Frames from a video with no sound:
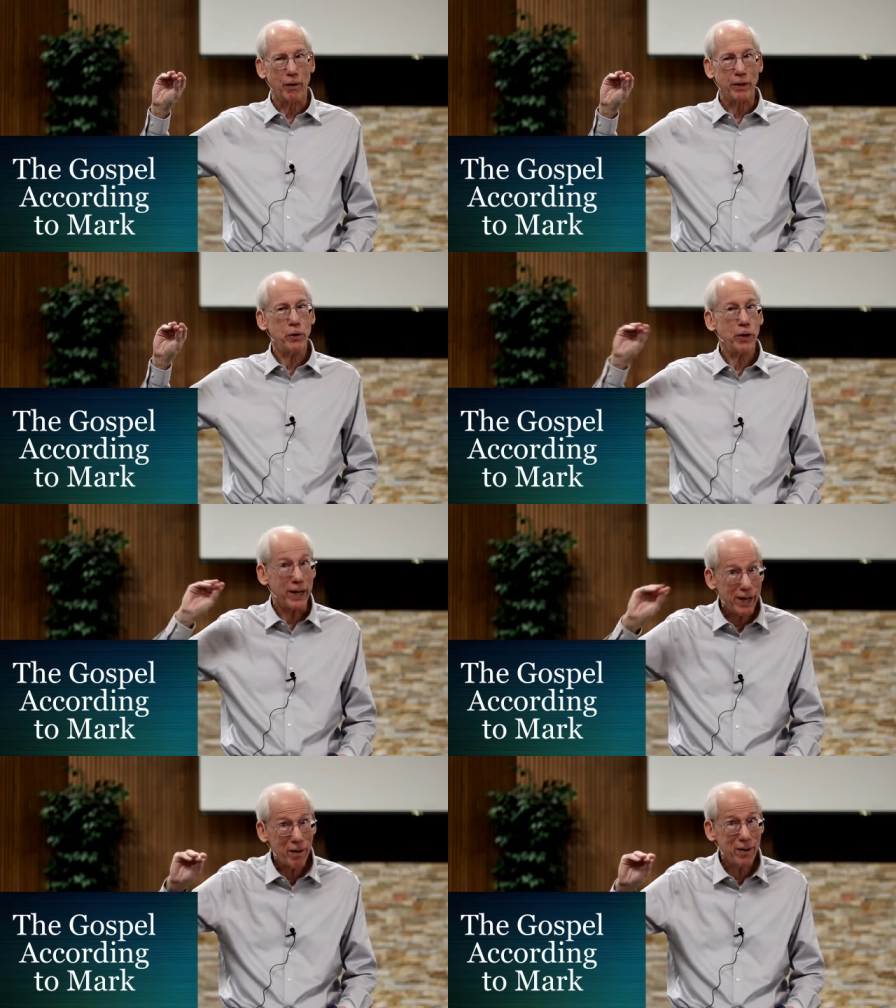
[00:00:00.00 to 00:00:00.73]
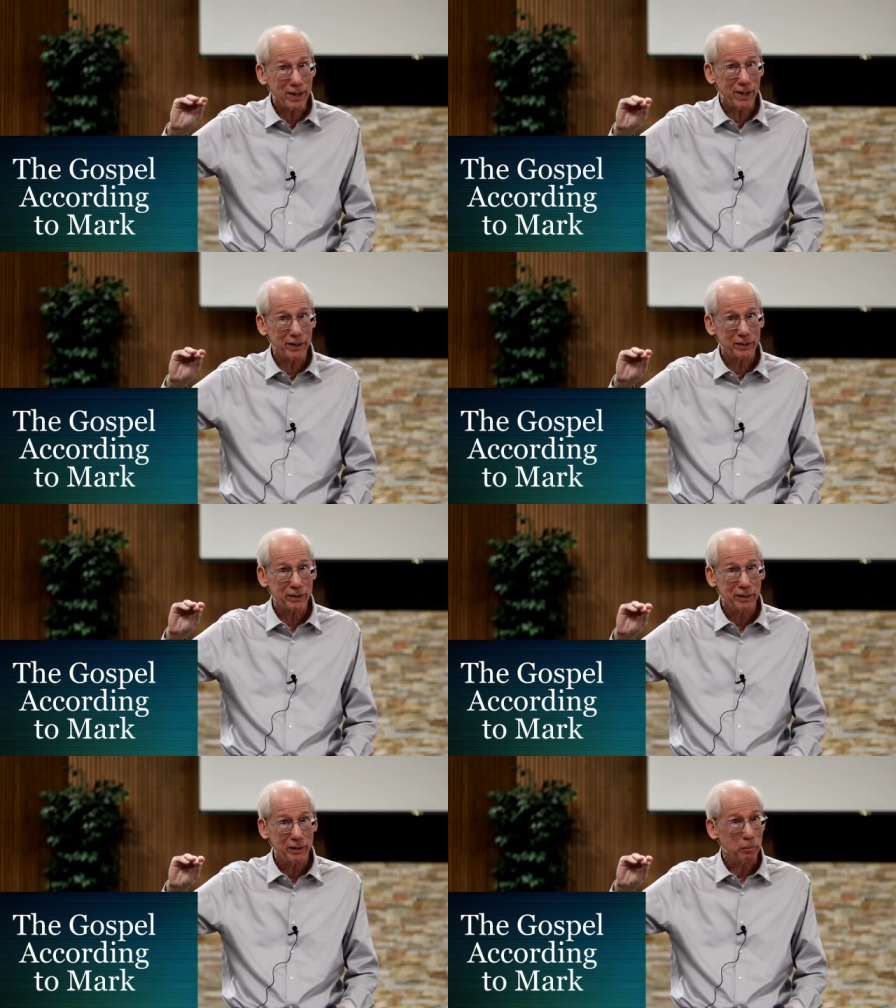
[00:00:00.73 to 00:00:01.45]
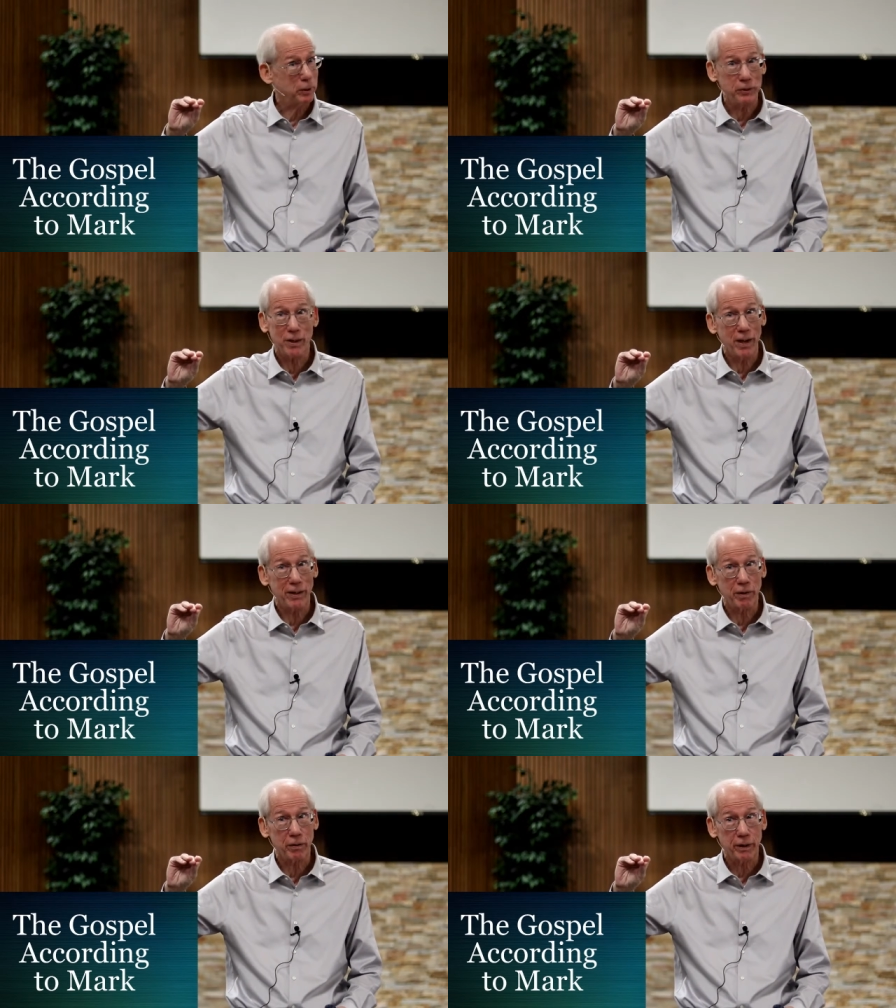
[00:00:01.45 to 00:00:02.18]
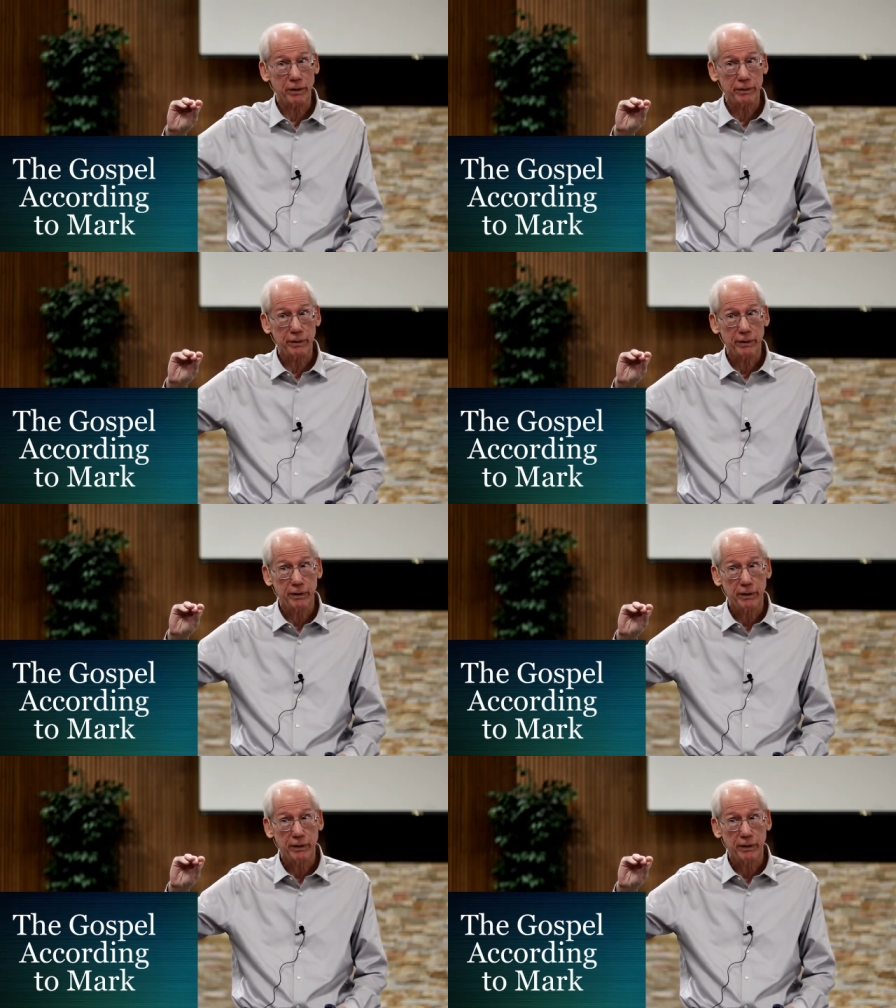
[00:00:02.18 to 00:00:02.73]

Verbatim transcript: Right? You're hearing it, but you're not hearing it.